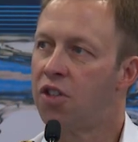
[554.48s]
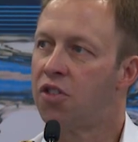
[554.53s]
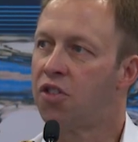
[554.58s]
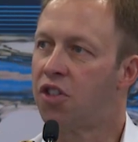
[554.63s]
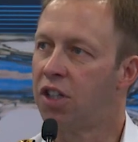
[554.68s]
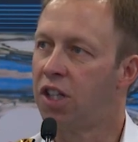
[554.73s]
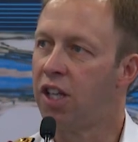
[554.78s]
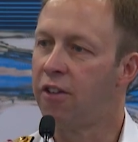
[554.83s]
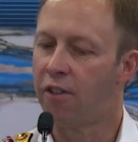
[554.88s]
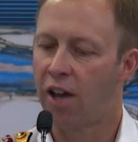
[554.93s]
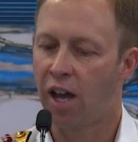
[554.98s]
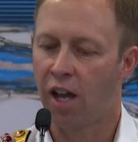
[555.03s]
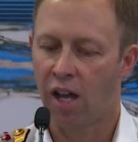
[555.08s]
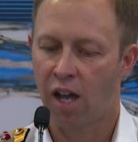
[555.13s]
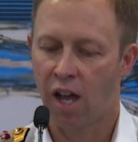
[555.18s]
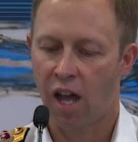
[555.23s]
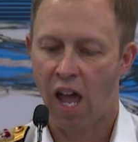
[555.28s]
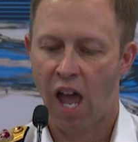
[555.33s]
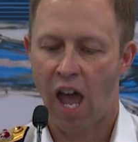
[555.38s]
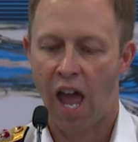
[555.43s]
deliver,
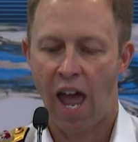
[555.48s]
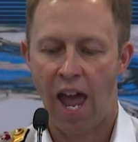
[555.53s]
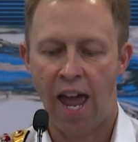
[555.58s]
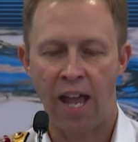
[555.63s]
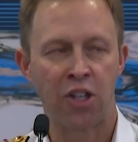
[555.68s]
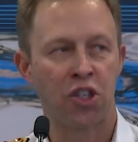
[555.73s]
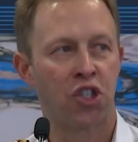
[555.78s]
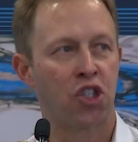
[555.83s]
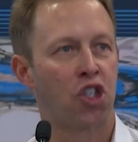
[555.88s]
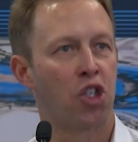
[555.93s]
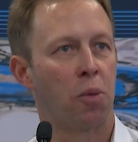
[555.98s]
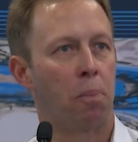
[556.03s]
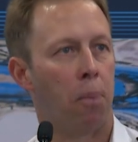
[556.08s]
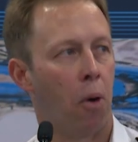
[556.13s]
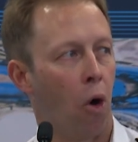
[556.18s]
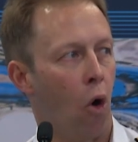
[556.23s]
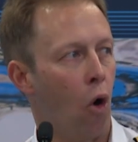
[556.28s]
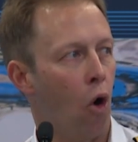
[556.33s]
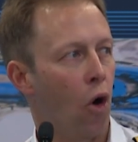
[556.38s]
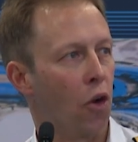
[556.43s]
and
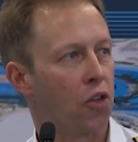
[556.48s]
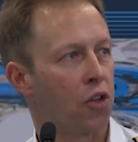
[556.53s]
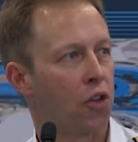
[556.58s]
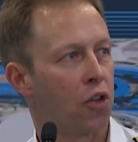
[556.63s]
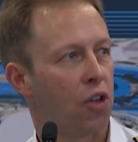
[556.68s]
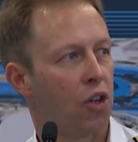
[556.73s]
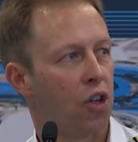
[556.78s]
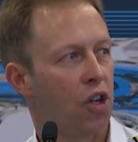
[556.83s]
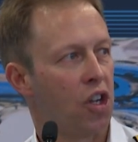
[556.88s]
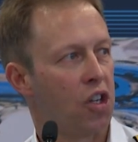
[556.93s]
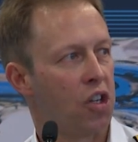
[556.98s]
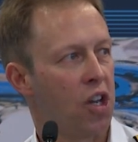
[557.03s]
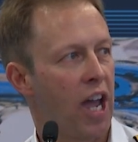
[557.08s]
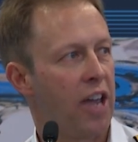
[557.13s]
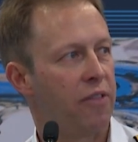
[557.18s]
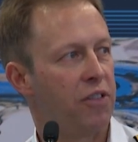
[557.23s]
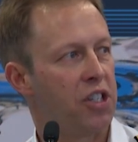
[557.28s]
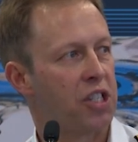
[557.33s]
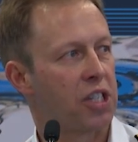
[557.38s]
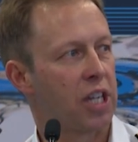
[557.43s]
support
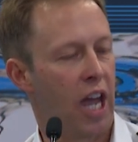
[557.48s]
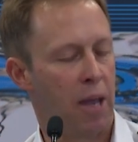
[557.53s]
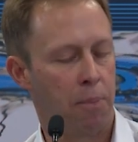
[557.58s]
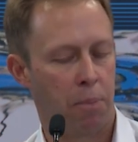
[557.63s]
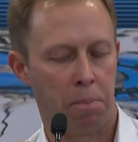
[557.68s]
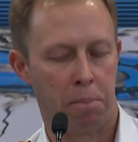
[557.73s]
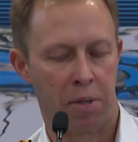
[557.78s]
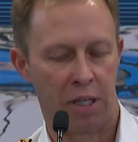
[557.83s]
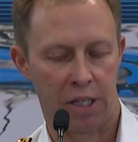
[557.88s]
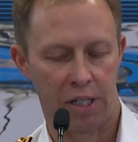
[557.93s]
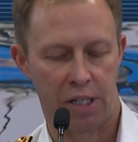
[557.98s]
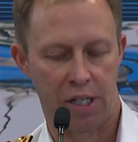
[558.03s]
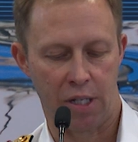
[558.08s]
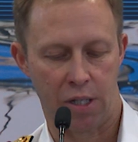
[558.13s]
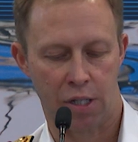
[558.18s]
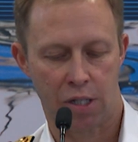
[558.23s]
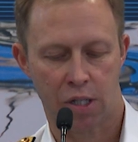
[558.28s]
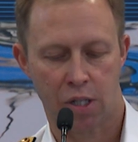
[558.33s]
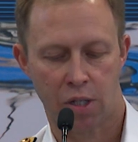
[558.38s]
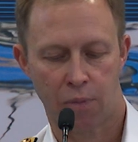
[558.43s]
Navy's
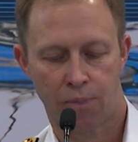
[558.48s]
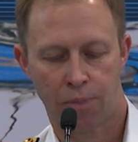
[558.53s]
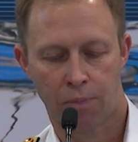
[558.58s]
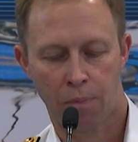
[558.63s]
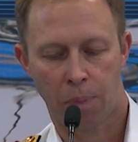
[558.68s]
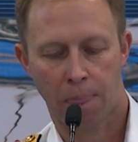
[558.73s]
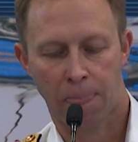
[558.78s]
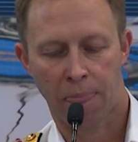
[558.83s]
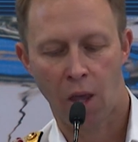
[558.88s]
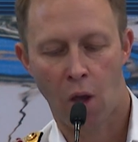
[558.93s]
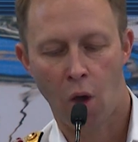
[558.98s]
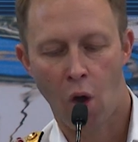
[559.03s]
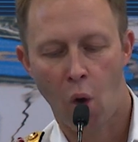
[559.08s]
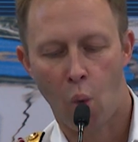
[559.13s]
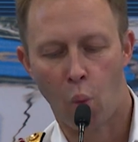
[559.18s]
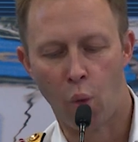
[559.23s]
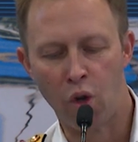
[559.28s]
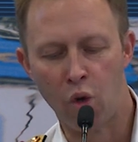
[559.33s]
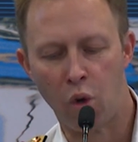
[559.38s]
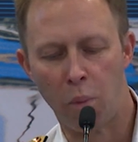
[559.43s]
capabilities.
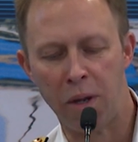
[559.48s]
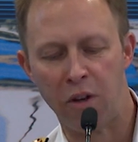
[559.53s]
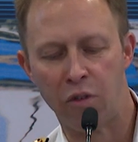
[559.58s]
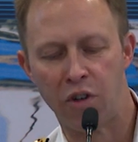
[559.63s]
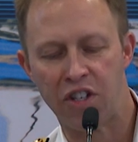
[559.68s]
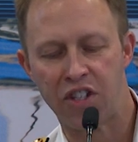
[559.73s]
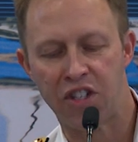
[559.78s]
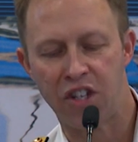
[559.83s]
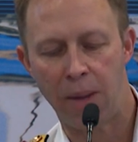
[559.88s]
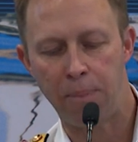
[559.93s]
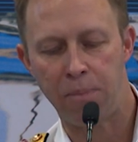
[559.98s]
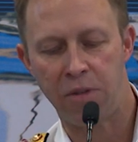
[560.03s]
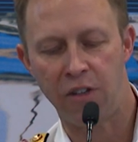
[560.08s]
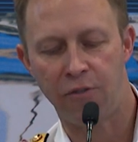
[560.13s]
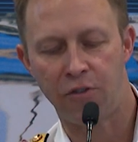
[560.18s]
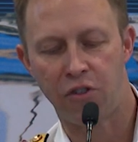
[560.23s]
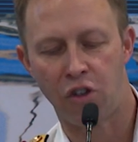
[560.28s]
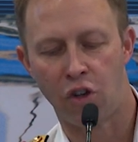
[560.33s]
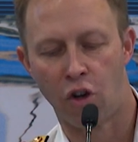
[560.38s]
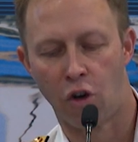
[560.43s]
We will be
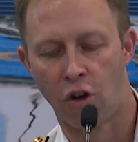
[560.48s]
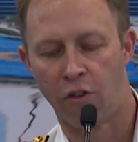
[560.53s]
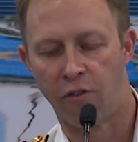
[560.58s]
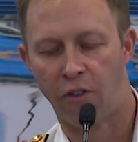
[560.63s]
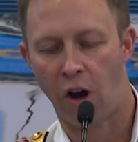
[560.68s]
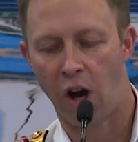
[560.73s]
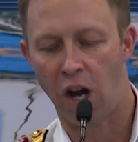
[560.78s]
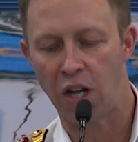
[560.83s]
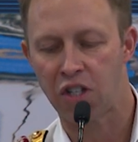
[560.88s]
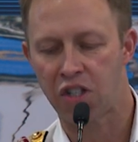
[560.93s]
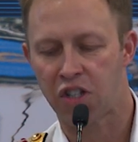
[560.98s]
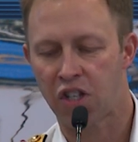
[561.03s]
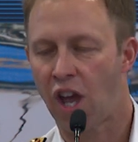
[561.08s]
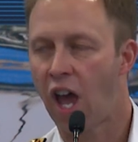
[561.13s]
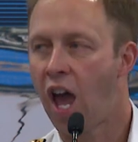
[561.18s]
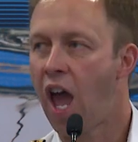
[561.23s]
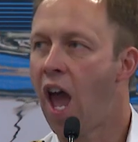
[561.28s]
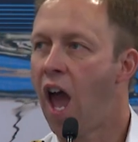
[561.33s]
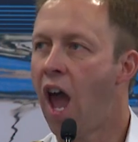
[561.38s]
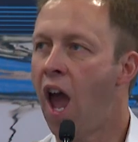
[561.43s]
receptive to your advice
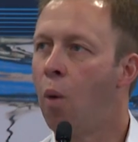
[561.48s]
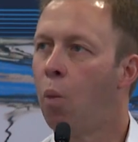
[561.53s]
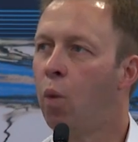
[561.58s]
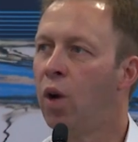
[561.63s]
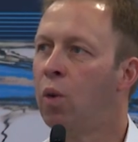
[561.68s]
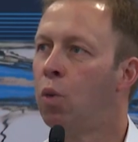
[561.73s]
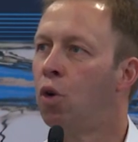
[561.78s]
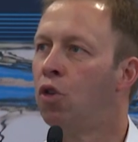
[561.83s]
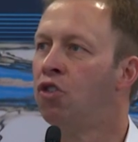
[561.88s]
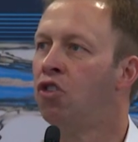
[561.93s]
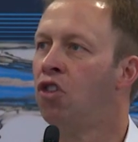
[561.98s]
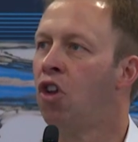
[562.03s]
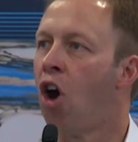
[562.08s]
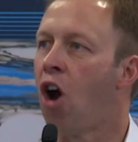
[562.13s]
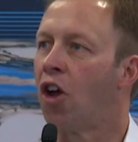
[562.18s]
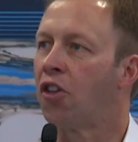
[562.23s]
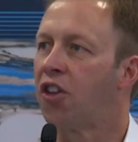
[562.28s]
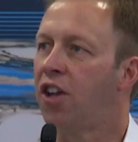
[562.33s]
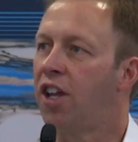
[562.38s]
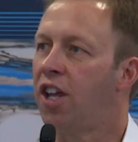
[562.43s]
and we will
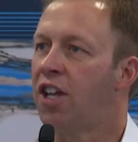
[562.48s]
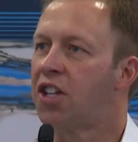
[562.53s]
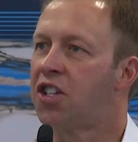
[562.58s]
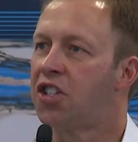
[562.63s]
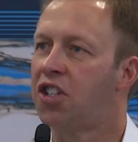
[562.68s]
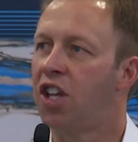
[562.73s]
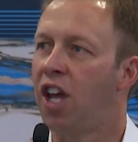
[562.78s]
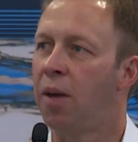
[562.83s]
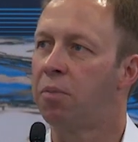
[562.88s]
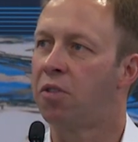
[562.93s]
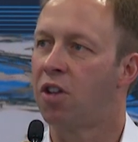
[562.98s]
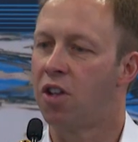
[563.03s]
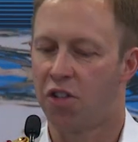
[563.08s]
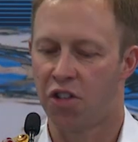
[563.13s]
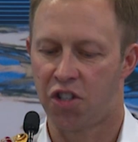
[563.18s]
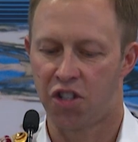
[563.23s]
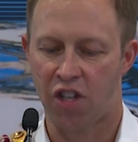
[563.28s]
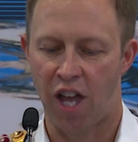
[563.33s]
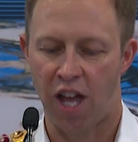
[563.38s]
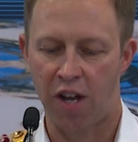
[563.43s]
not accept
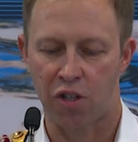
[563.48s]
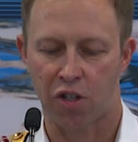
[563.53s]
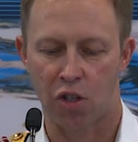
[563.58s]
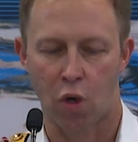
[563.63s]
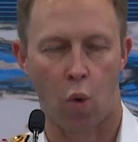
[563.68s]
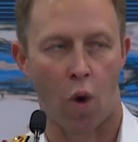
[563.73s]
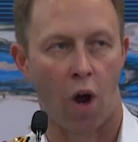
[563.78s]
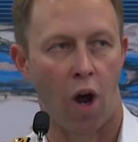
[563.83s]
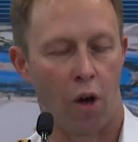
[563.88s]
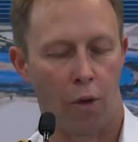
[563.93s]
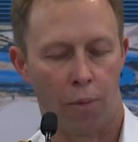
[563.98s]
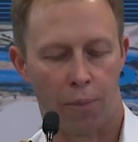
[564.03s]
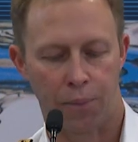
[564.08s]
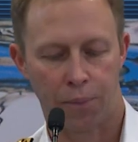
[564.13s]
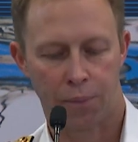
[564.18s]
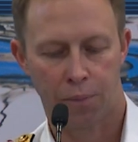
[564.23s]
the status quo.